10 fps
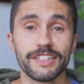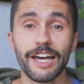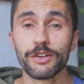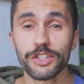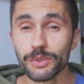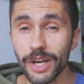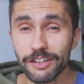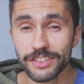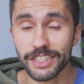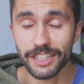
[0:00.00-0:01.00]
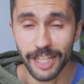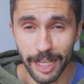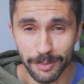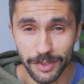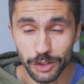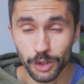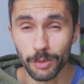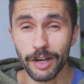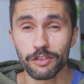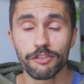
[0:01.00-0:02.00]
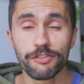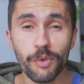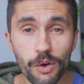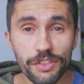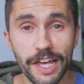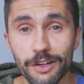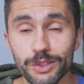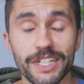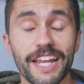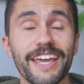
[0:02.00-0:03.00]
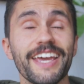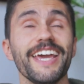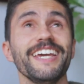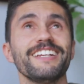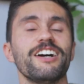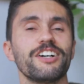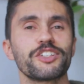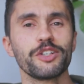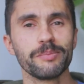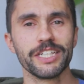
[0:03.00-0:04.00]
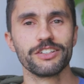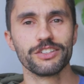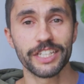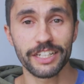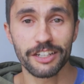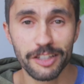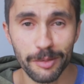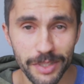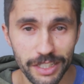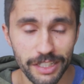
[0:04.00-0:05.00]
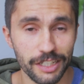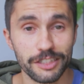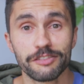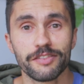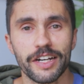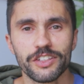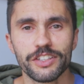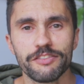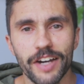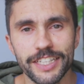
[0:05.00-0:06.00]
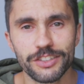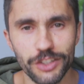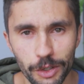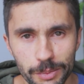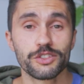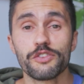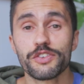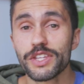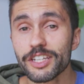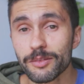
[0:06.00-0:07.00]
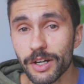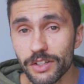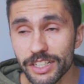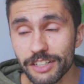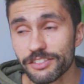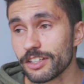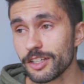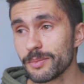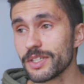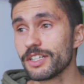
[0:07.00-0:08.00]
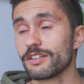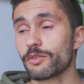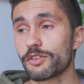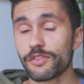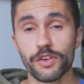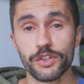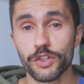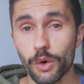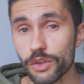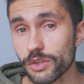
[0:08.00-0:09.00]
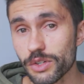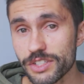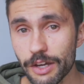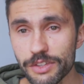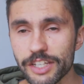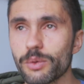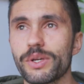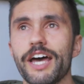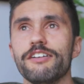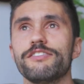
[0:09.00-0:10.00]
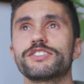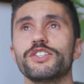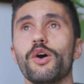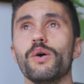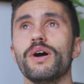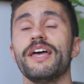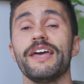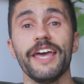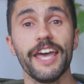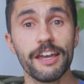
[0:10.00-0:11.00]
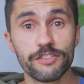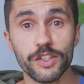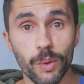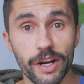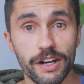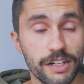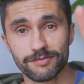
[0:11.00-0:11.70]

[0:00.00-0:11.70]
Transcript: Now, you have to climb to about 4,000 800 meters in Colombia to finally find snow. So if you think about it, if Colombia were further north or south, it would have snow everywhere.